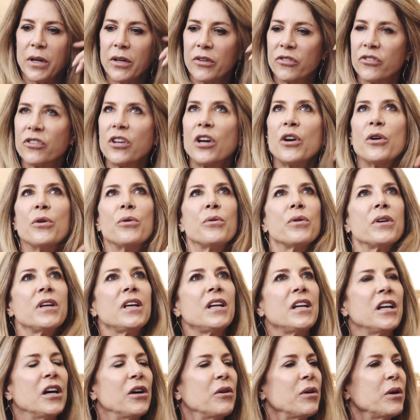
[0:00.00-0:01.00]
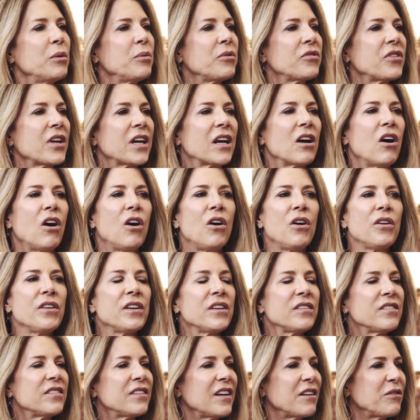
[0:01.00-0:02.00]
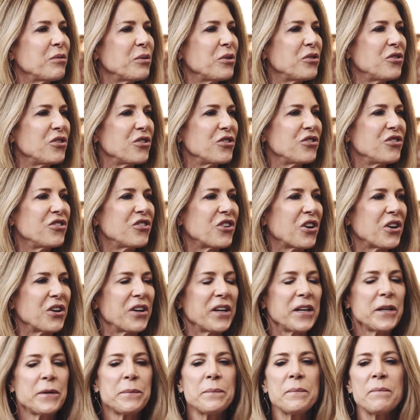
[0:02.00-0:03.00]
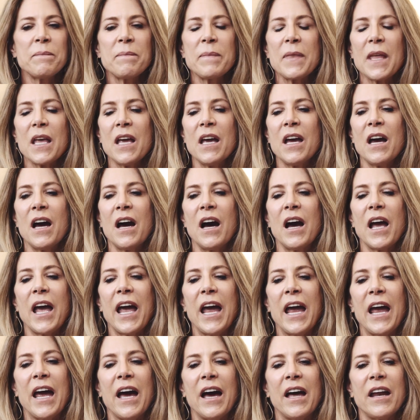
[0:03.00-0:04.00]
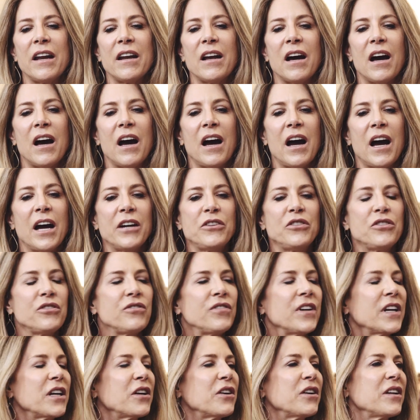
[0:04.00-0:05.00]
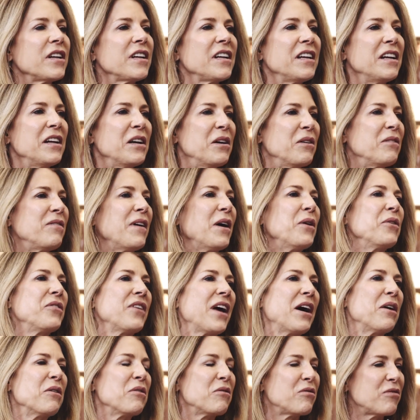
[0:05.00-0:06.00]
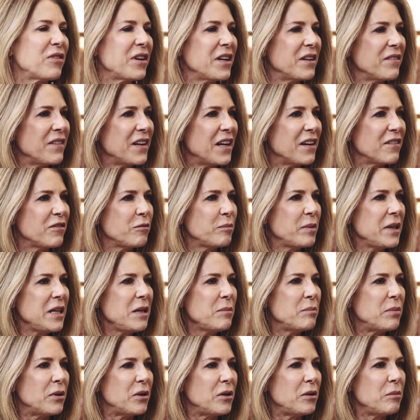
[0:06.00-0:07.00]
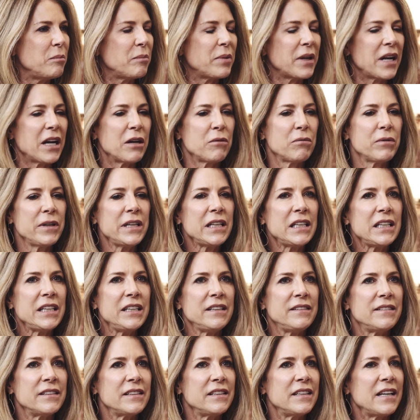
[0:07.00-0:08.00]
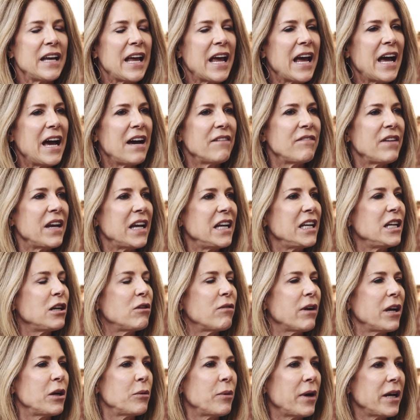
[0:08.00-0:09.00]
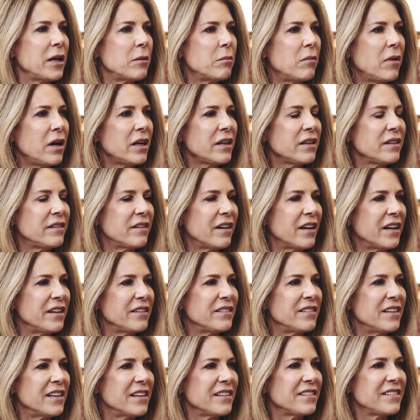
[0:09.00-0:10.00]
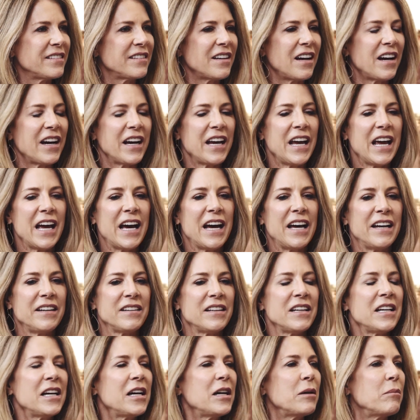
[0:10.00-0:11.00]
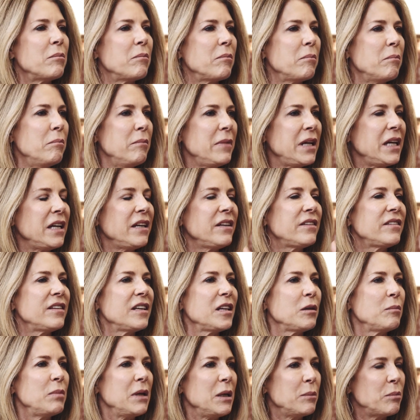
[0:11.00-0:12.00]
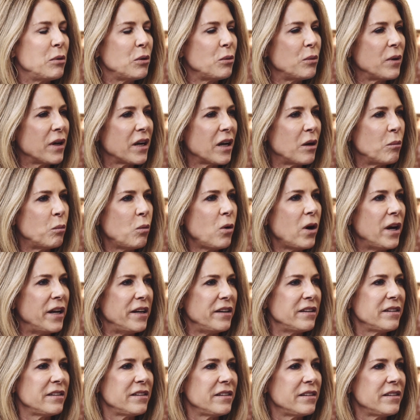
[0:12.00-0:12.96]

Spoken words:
So, it was like all this stuff was just starting. And I just figured, if I was out in front of enough people, but I really didn't have any great way to monetize this. I had me seeing people one-on-one.